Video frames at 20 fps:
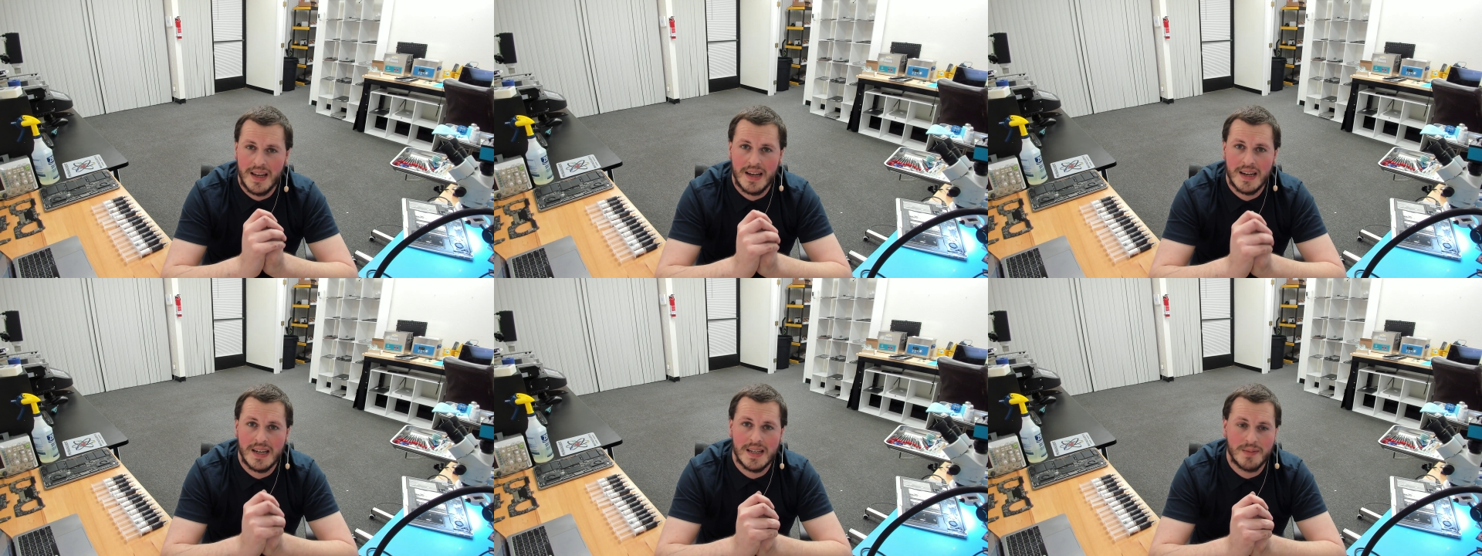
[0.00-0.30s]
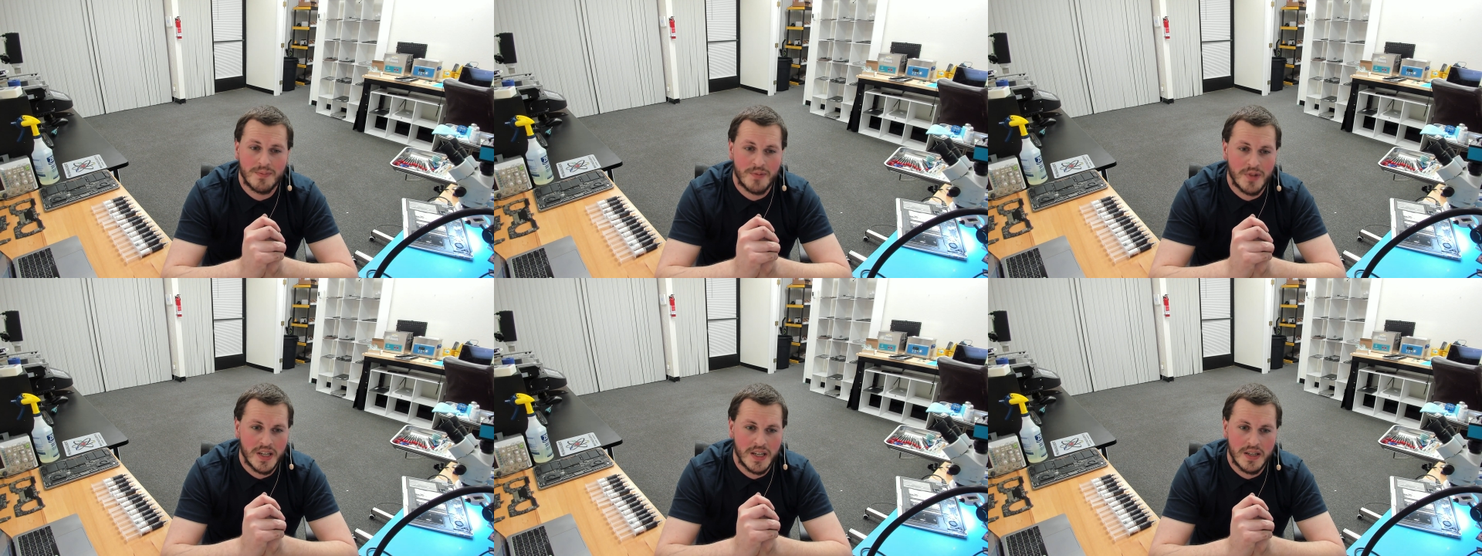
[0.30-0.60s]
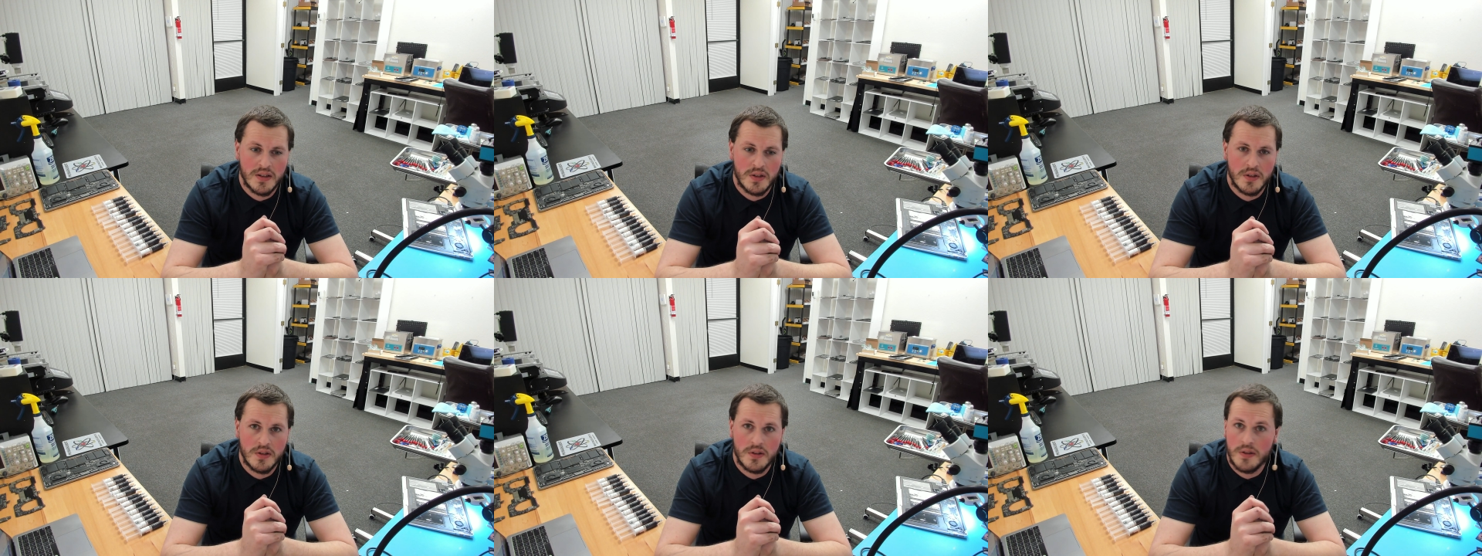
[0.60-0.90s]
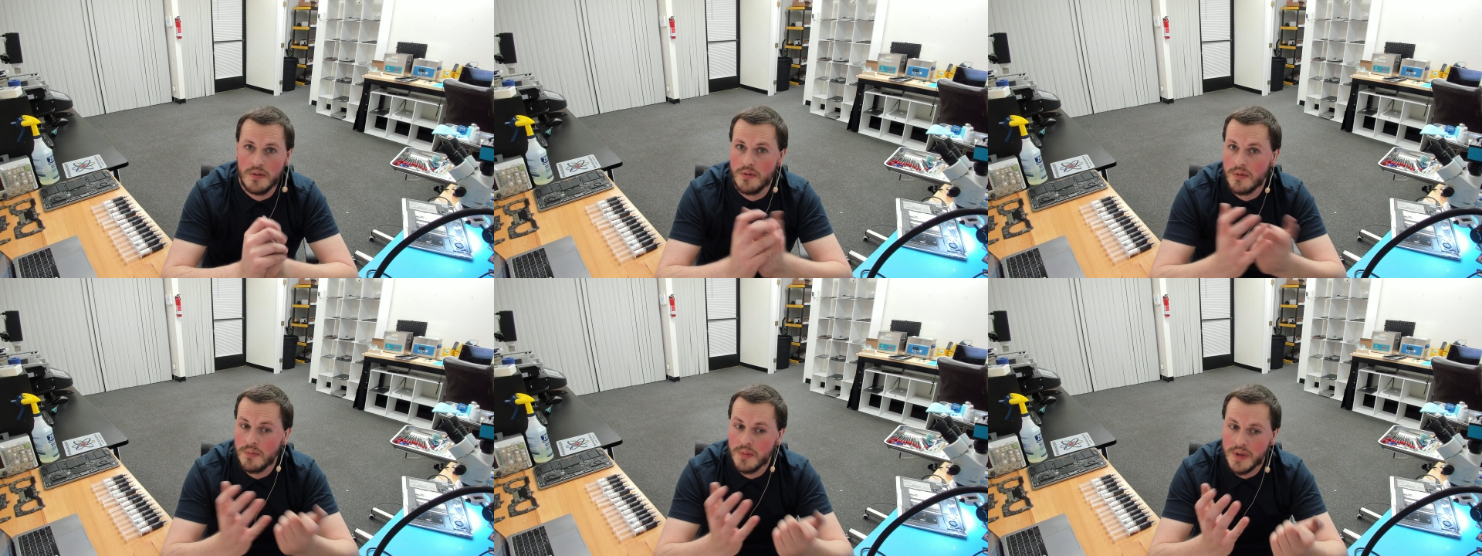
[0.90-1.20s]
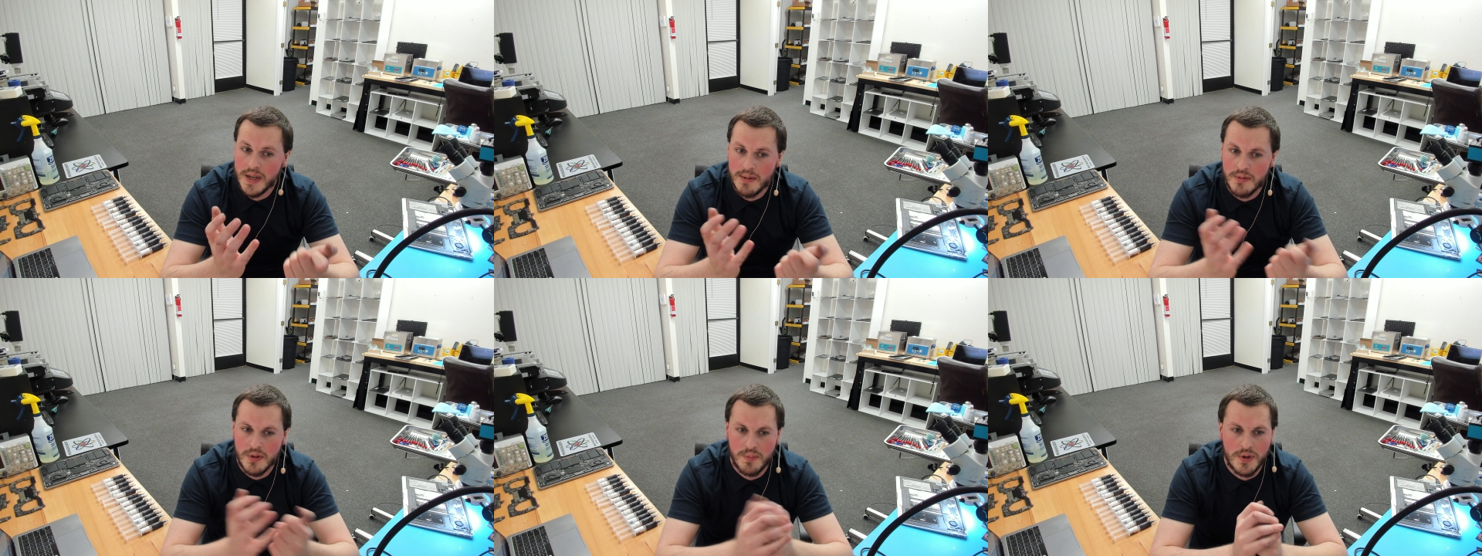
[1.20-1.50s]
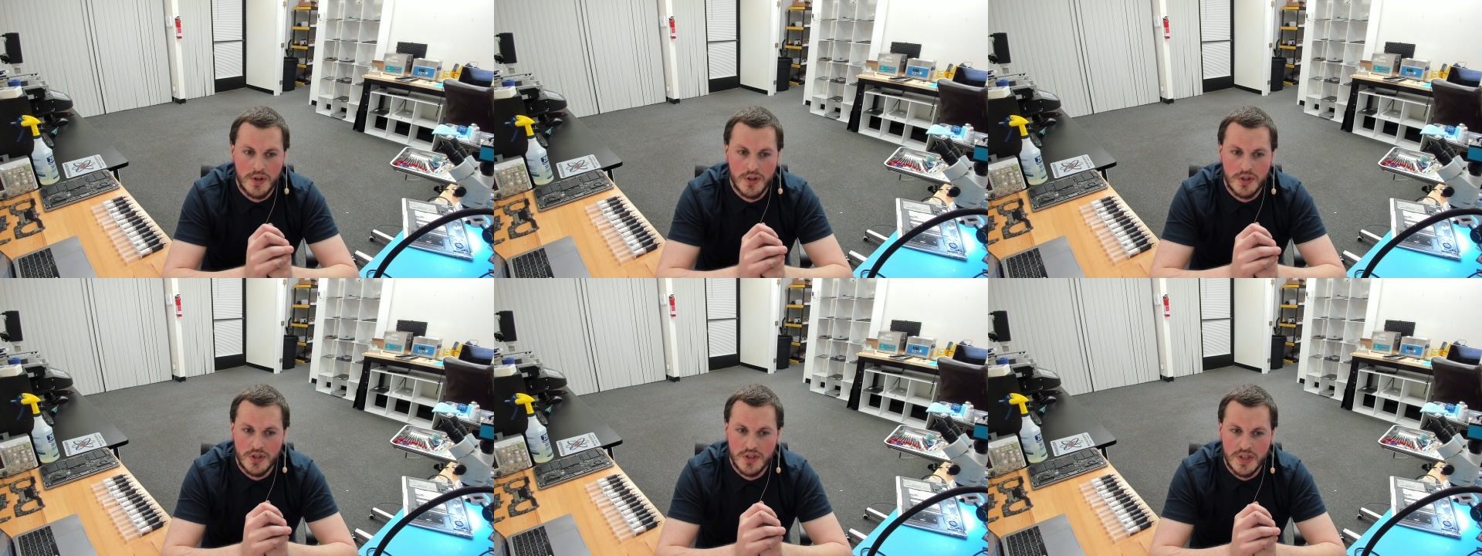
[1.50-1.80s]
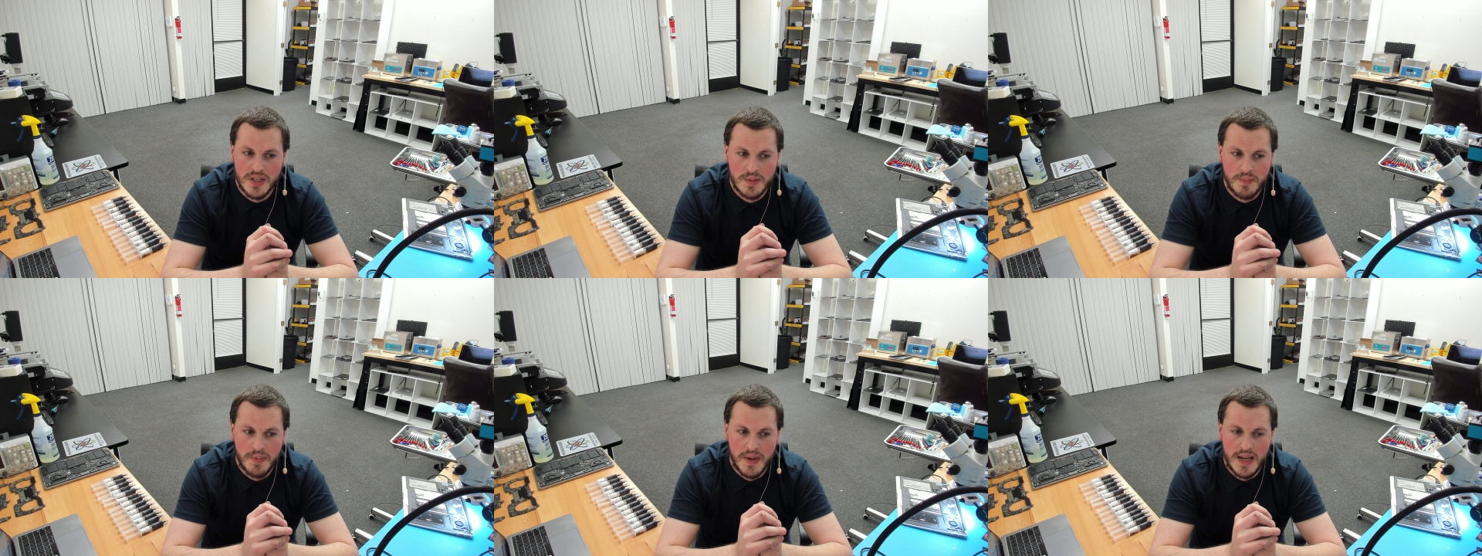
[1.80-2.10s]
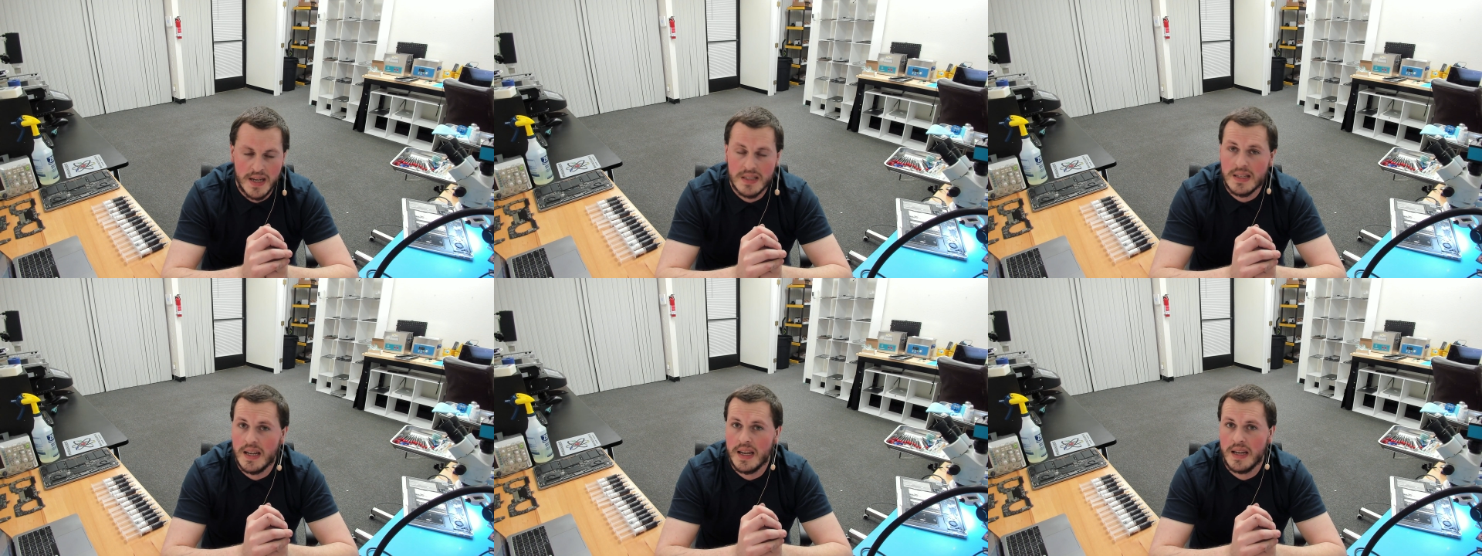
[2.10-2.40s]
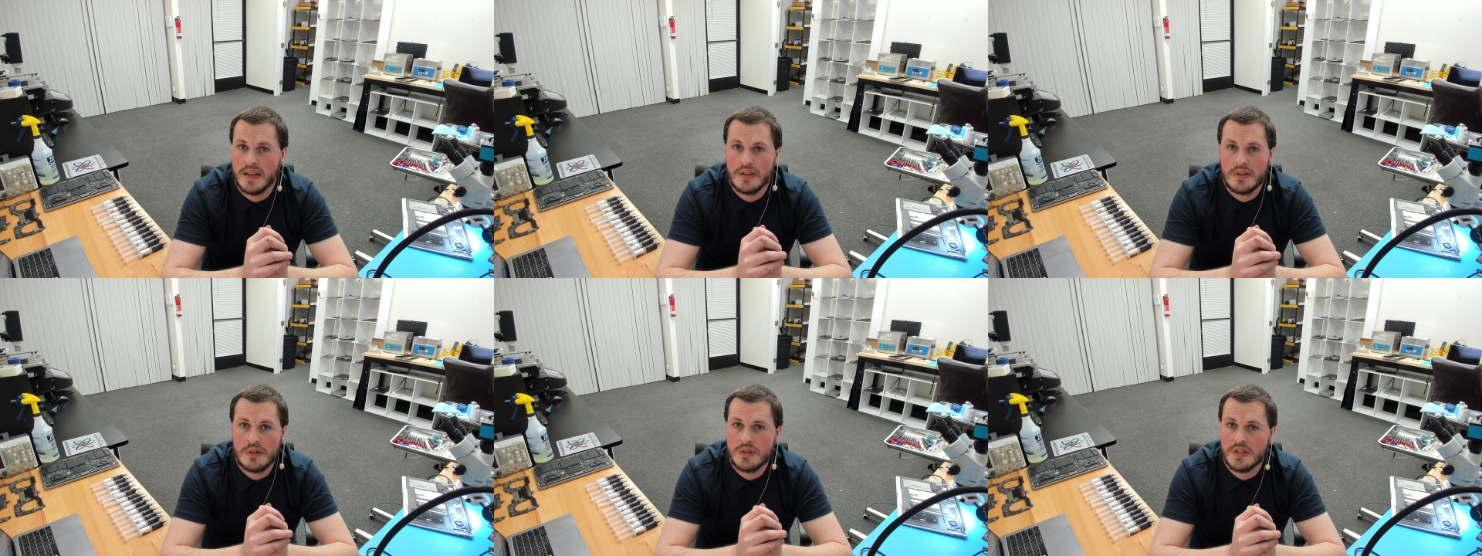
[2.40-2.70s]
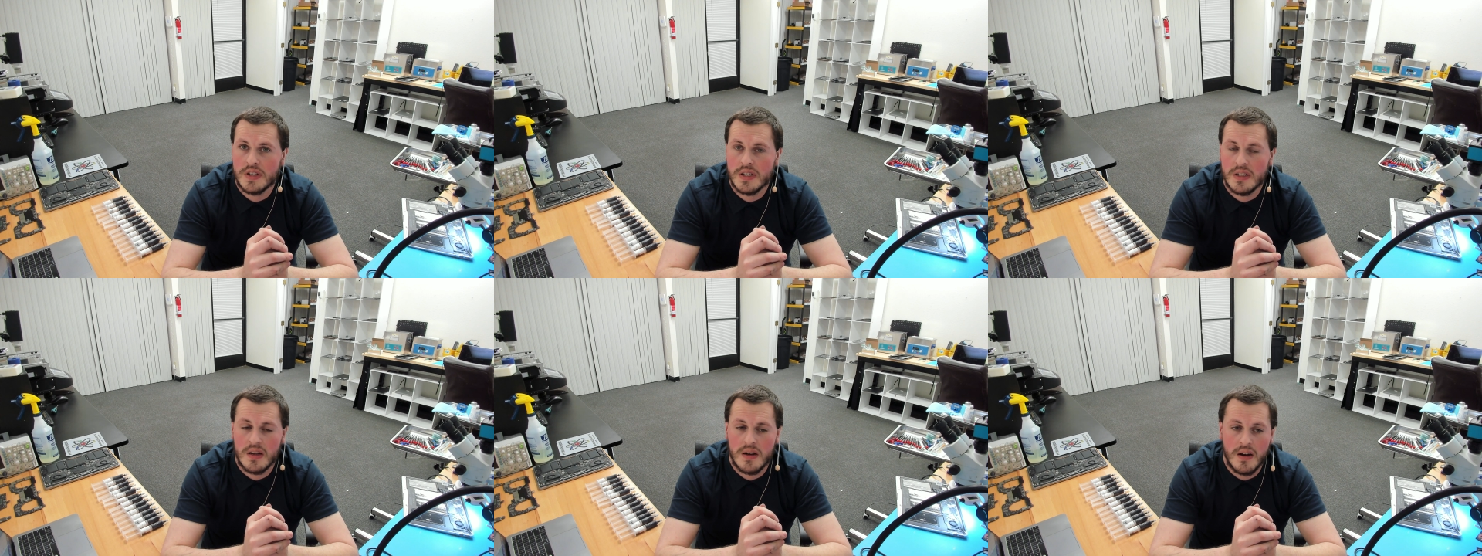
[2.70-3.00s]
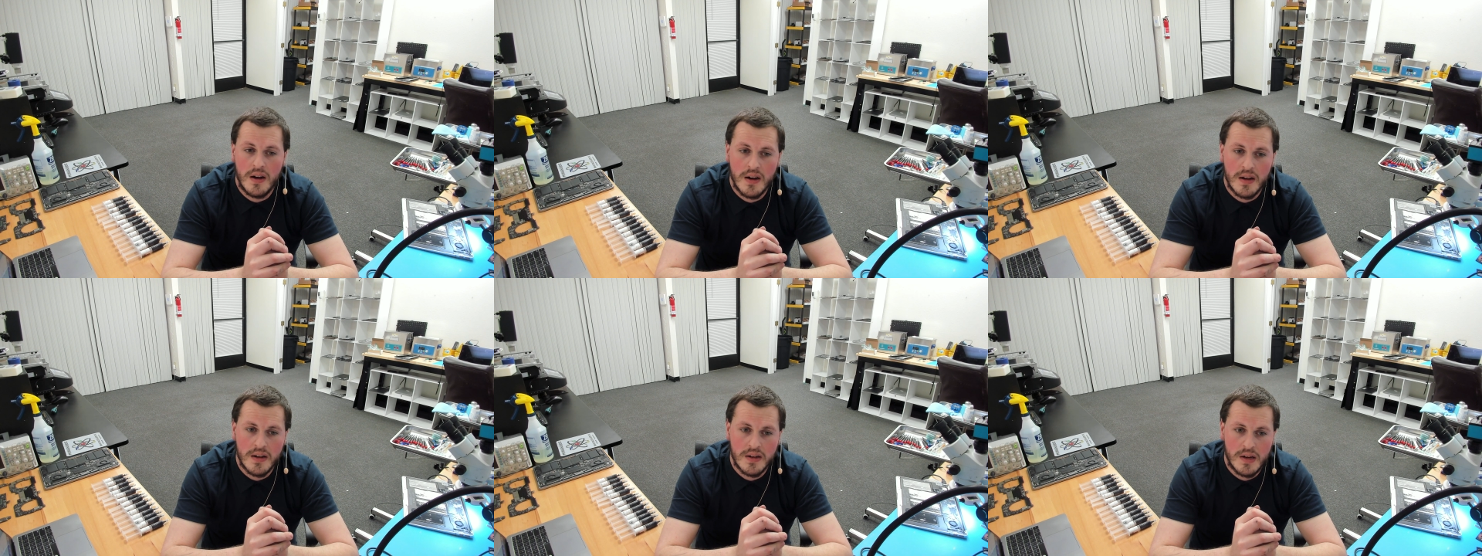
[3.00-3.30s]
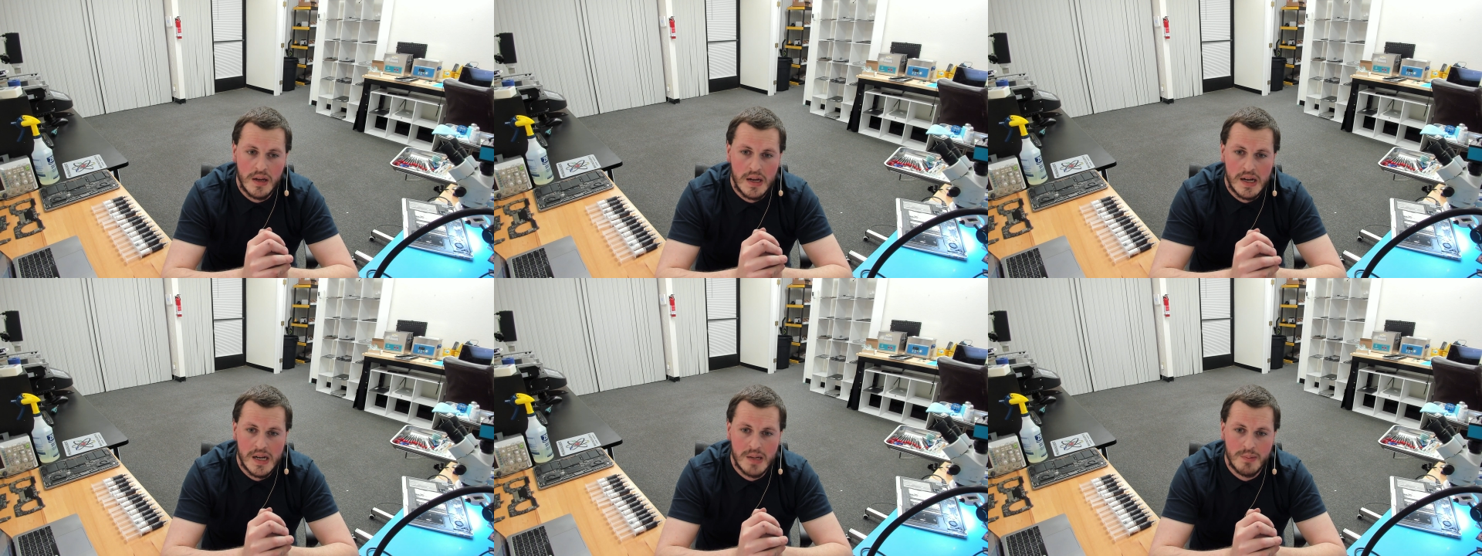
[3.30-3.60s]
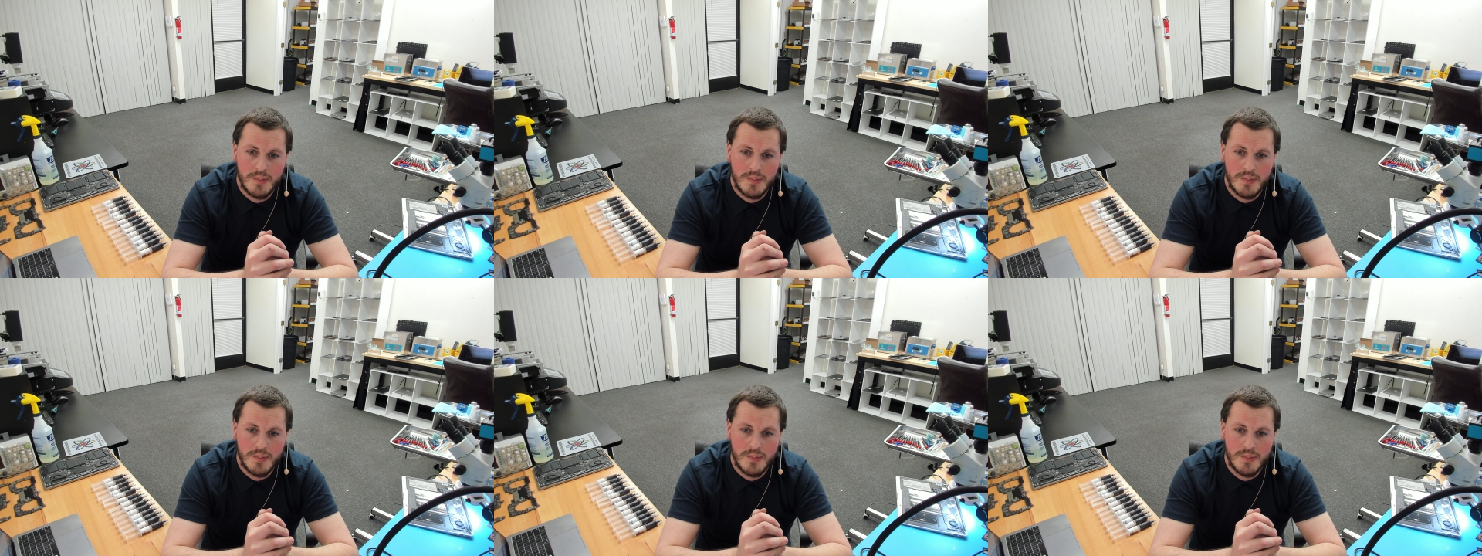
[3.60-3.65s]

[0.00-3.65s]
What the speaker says: and you will be able to purchase this paste and use it on